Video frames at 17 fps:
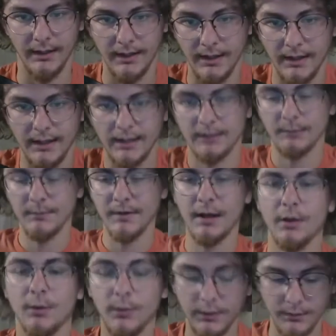And I'm
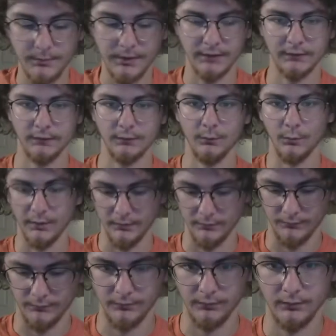now going to mess
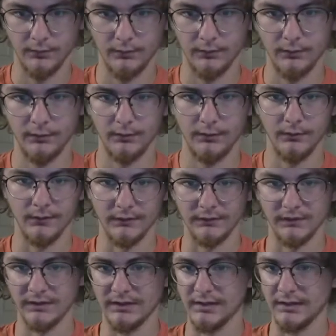with this
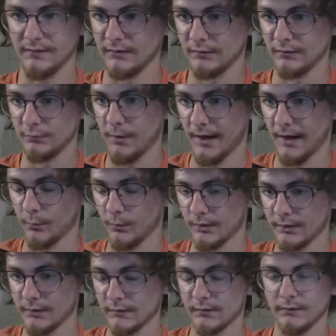to get this back where it
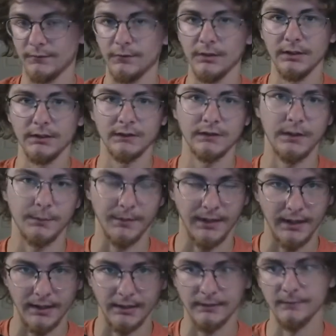is. If you need to skip
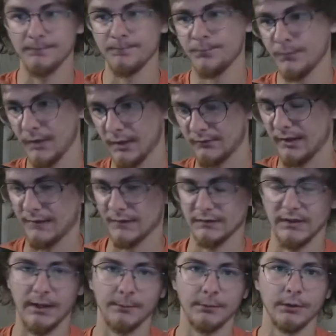ahead, I've got the
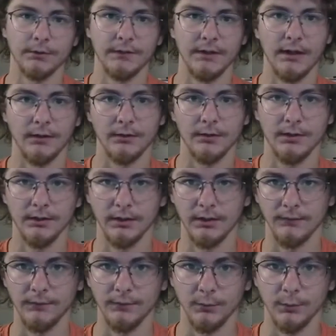time code down
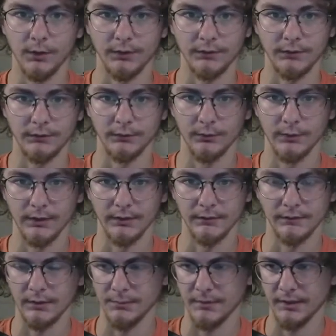if you want to
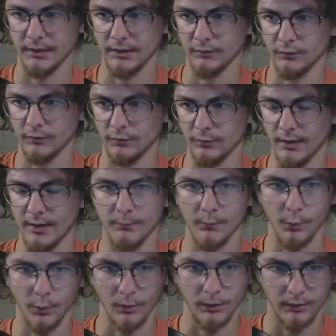skip ahead to a
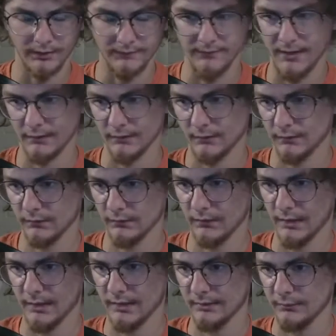more advanced
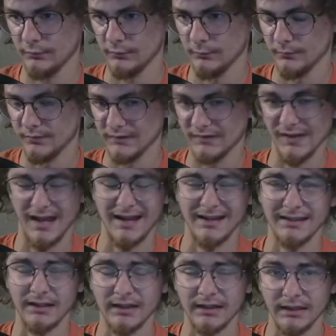side to
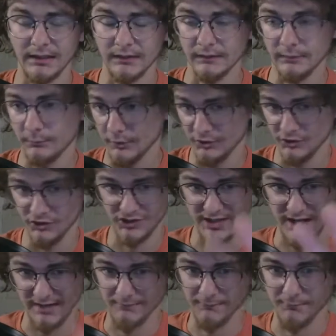design things. I'm going to just
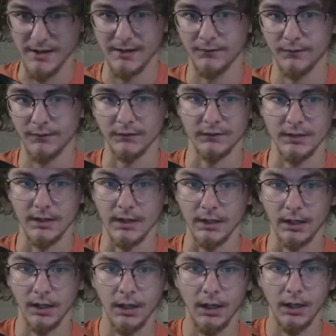kind of make this
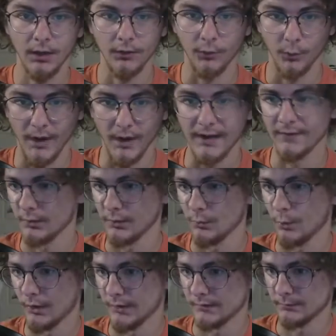thing the way that it
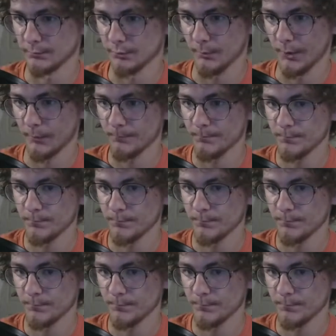was in Premiere.